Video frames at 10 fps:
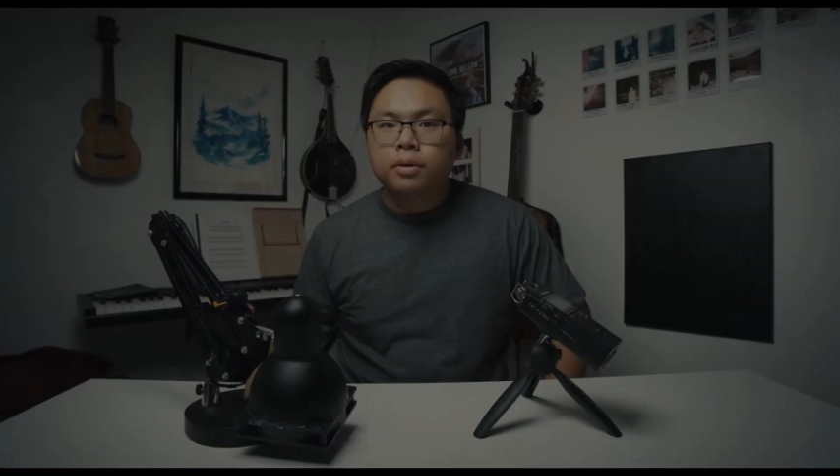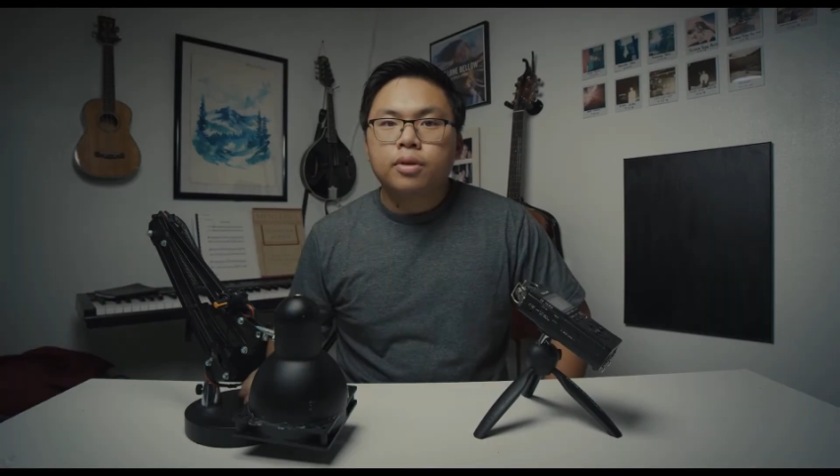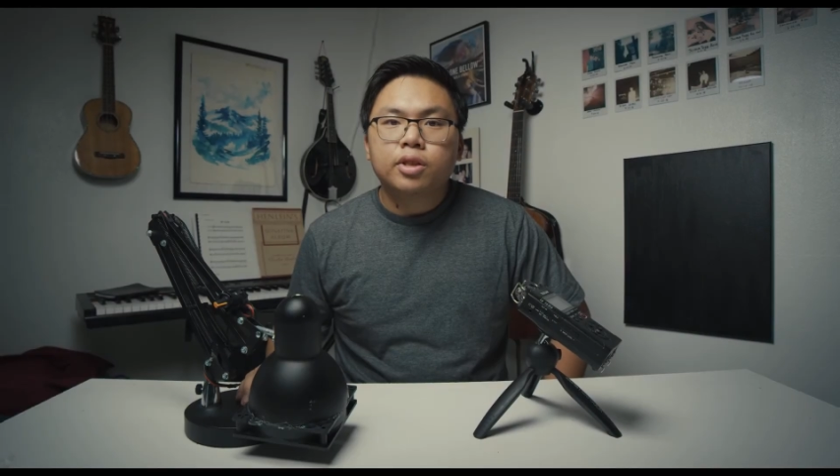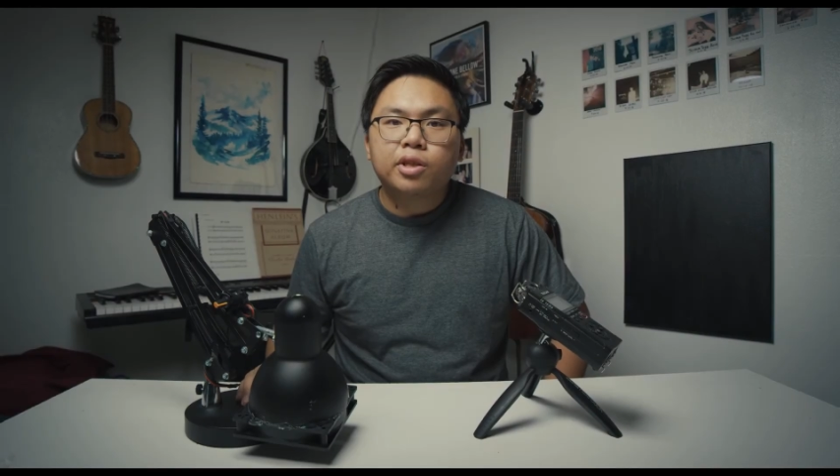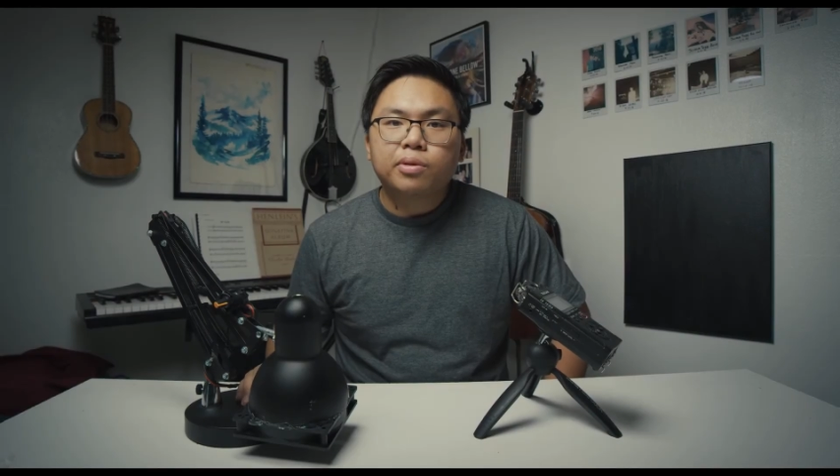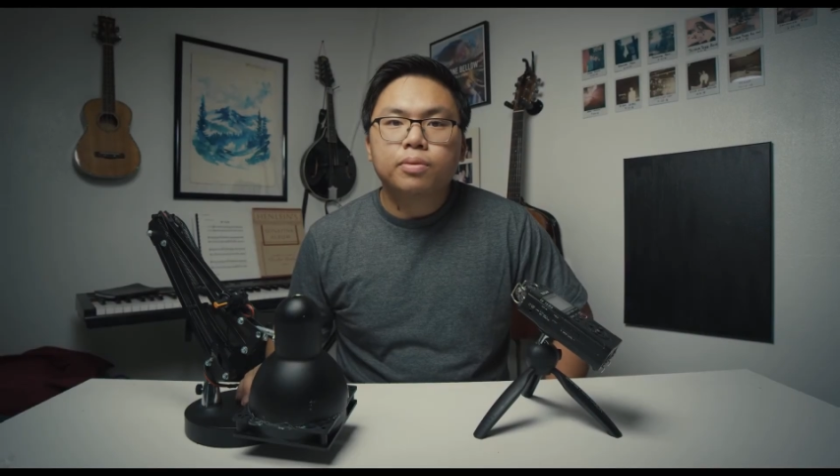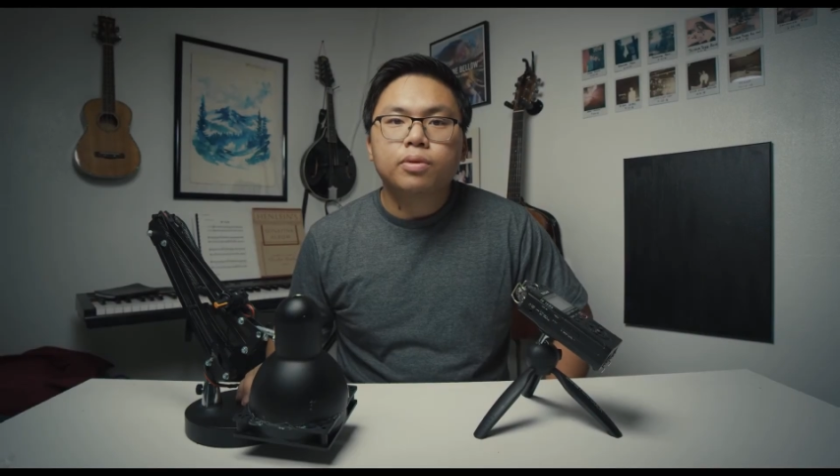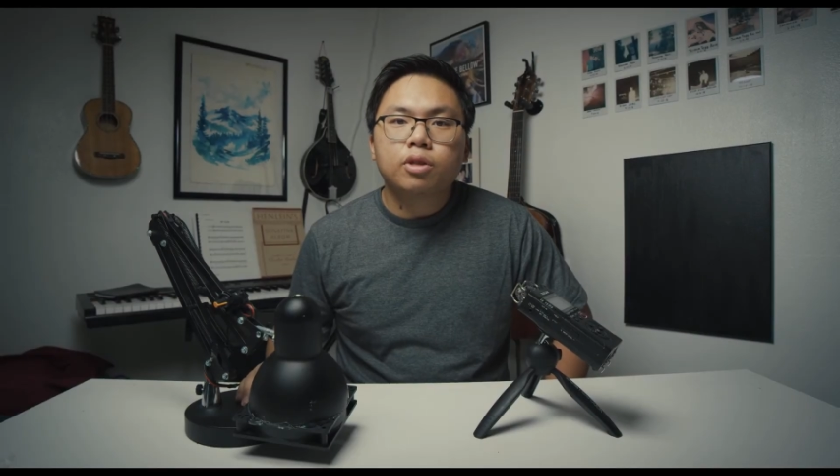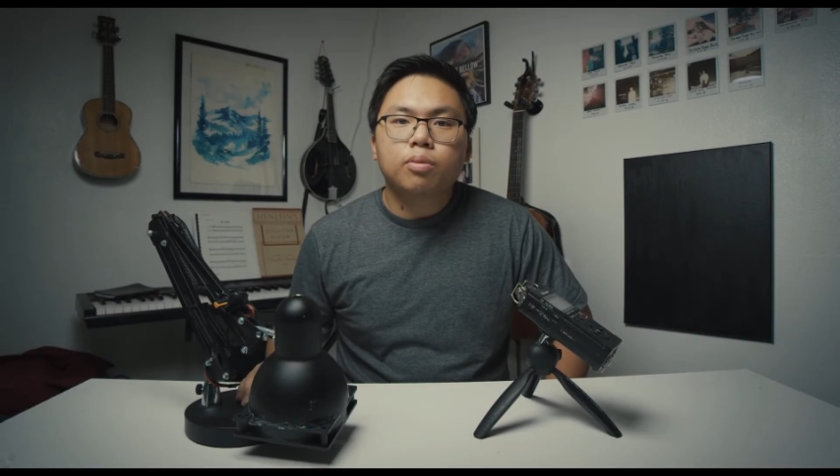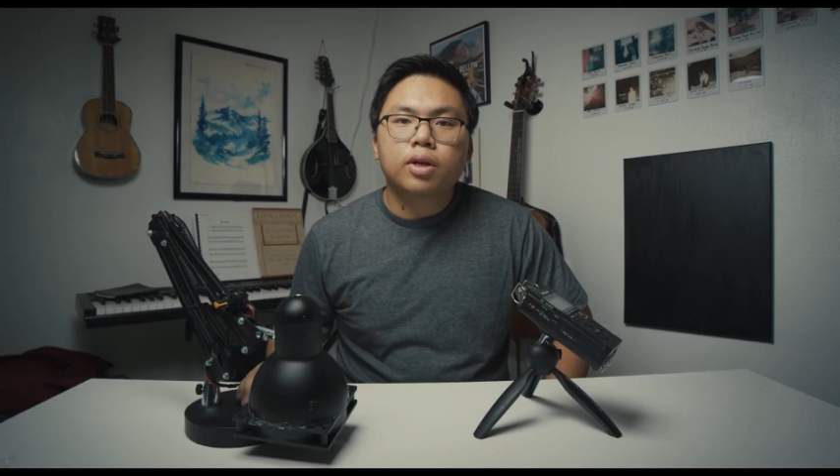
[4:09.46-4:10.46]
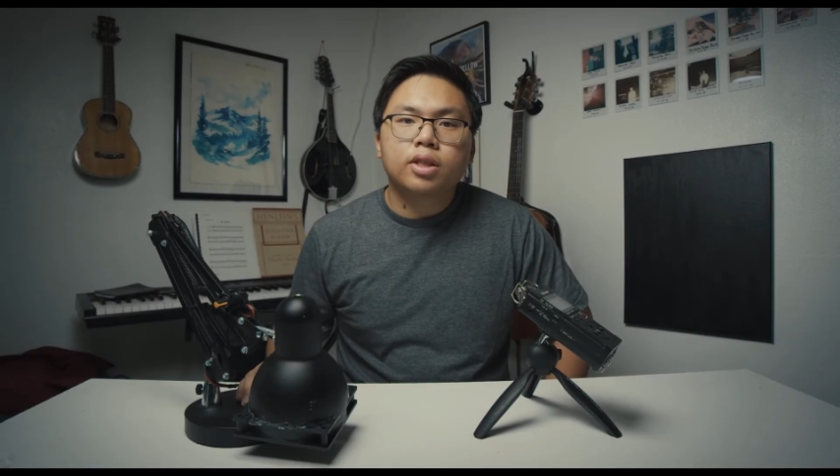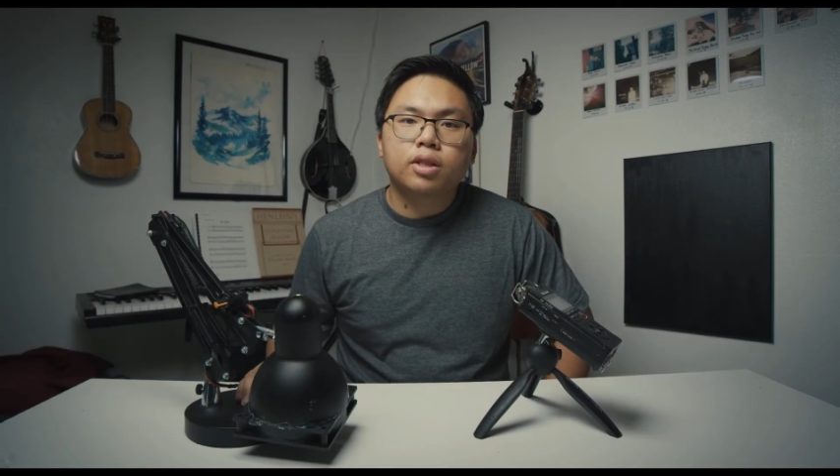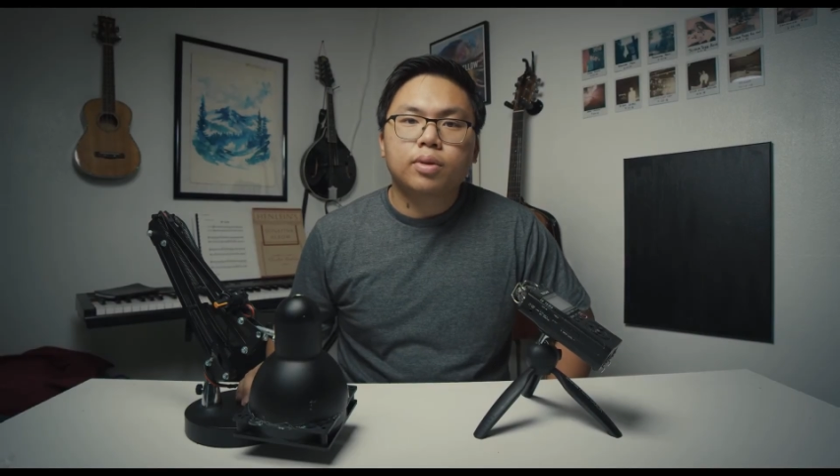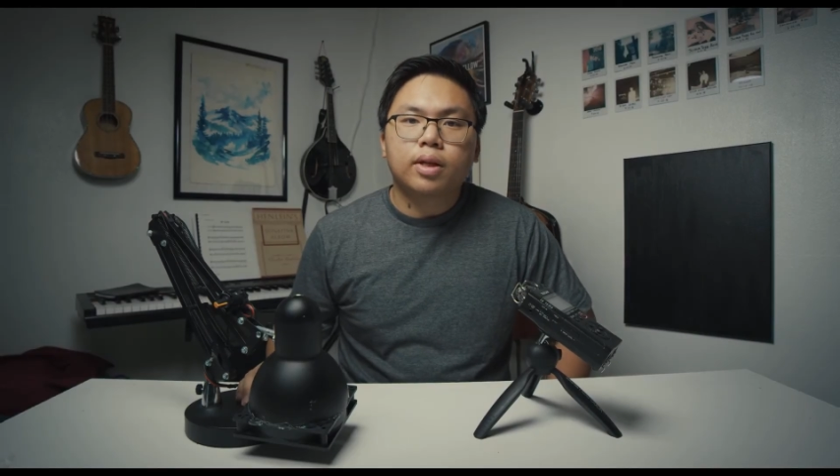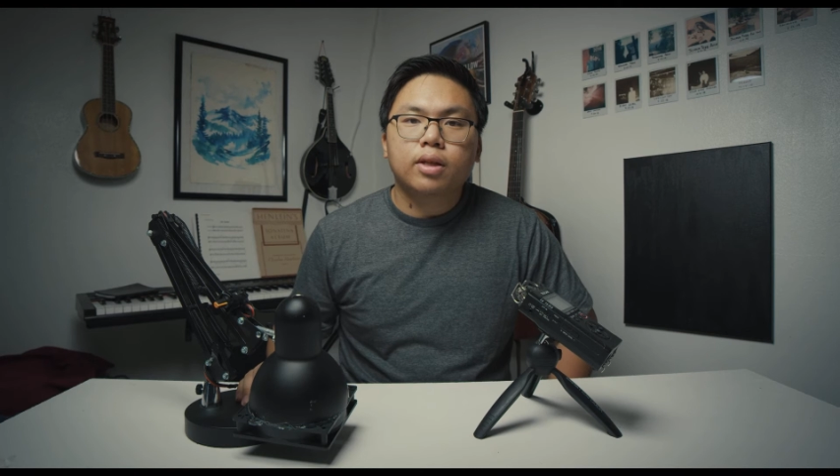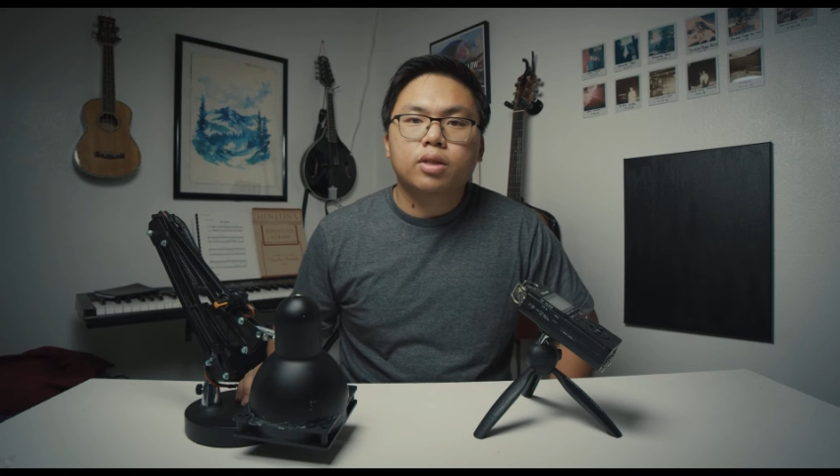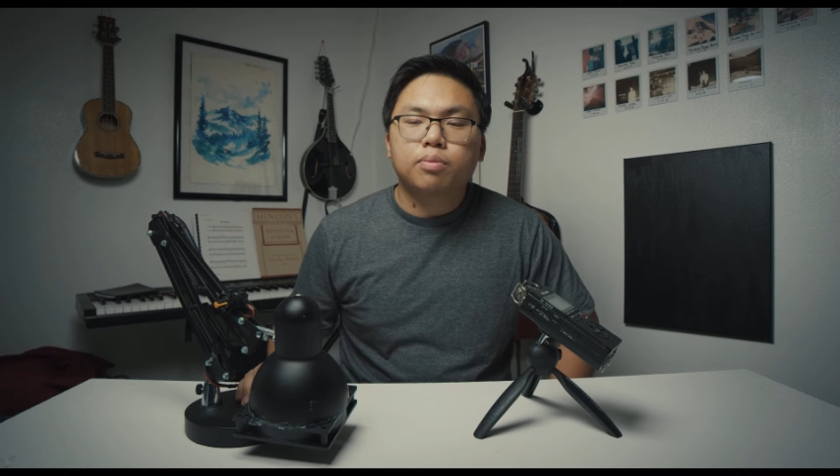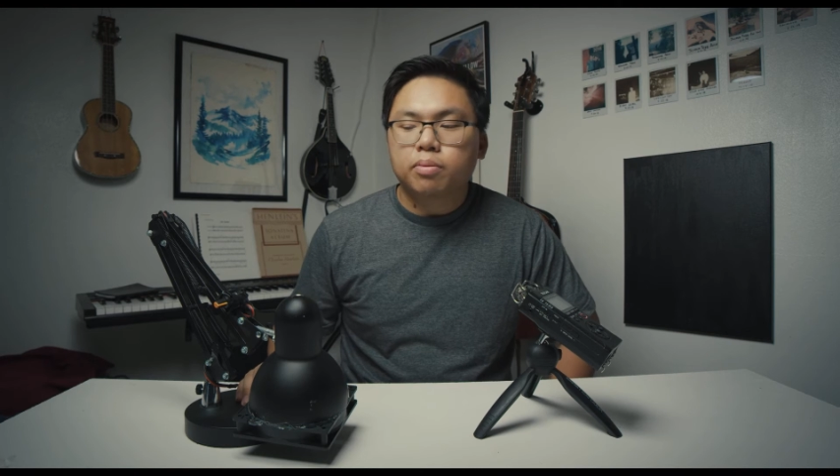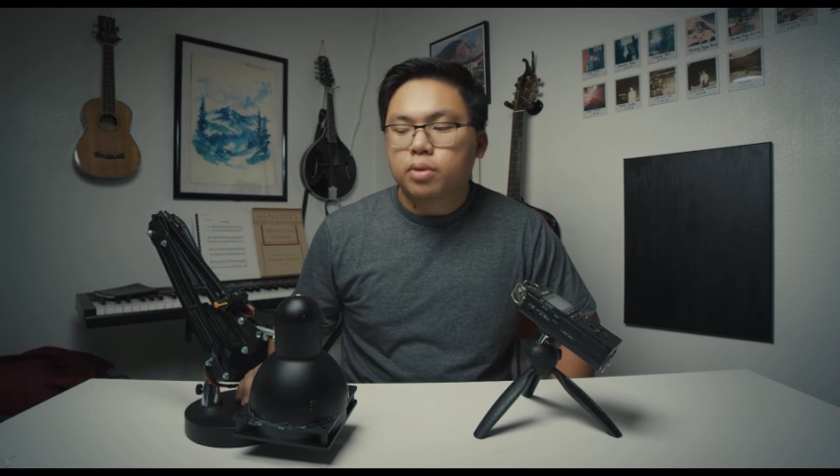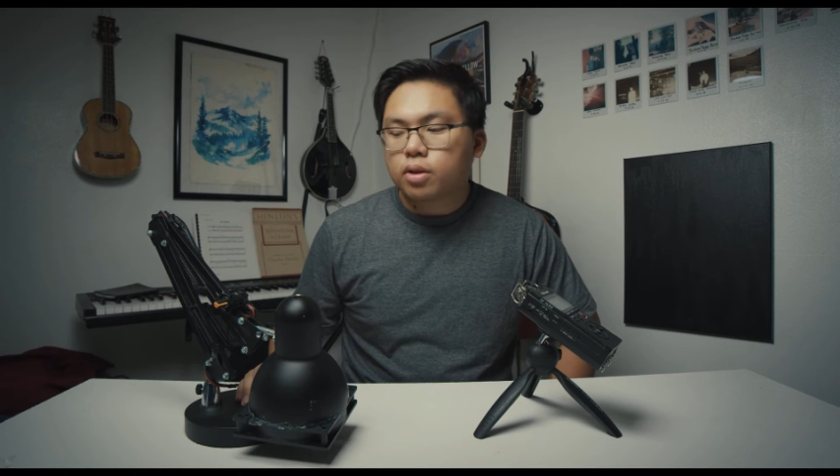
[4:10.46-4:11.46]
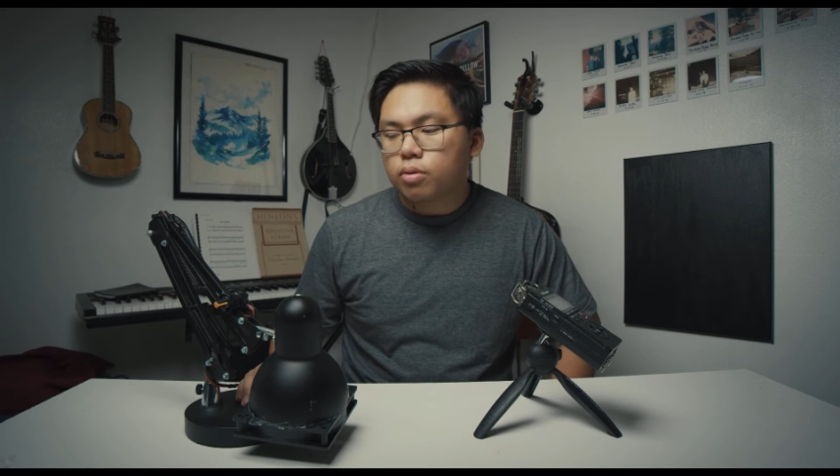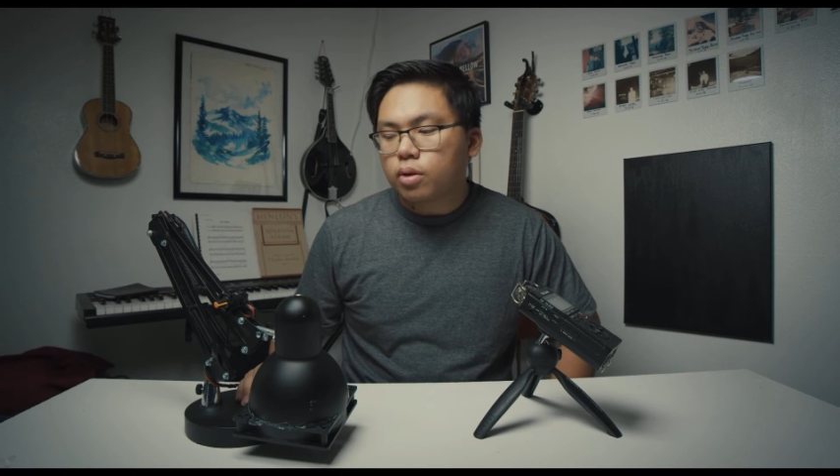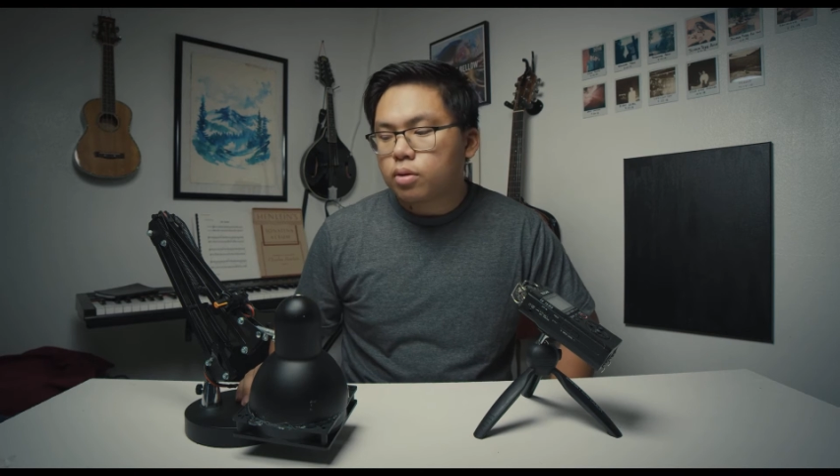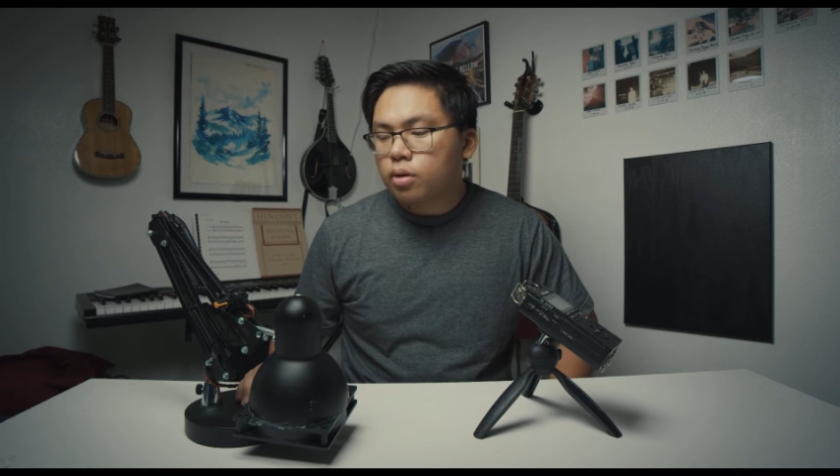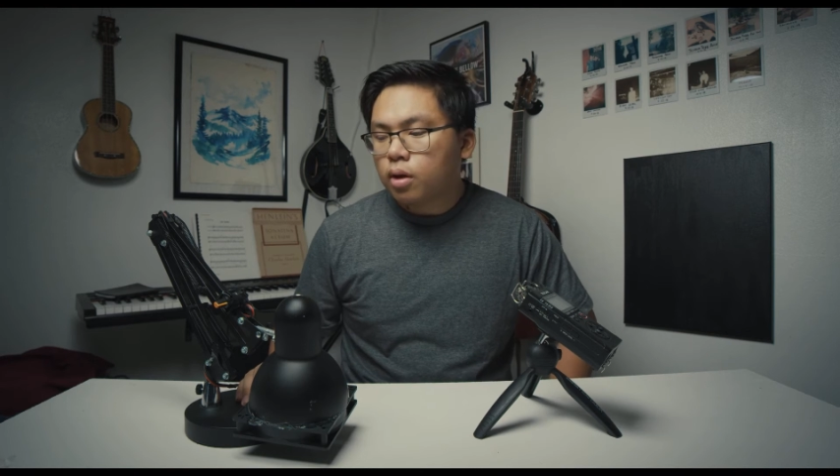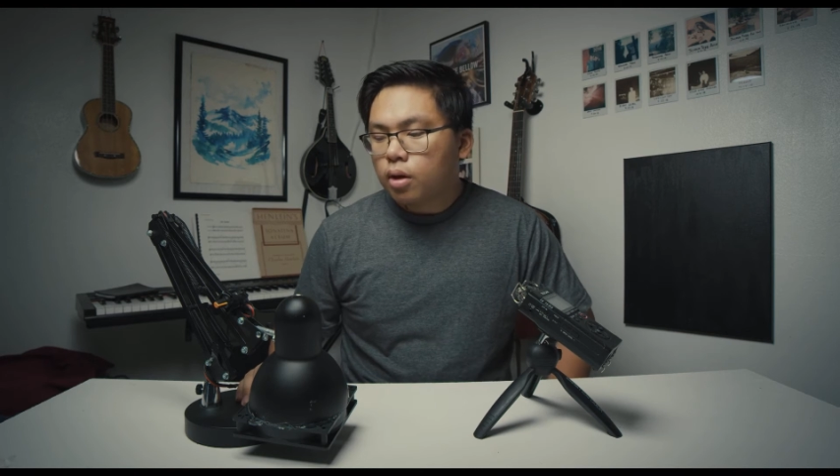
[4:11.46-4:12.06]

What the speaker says: So, no projects without its bumps in the road,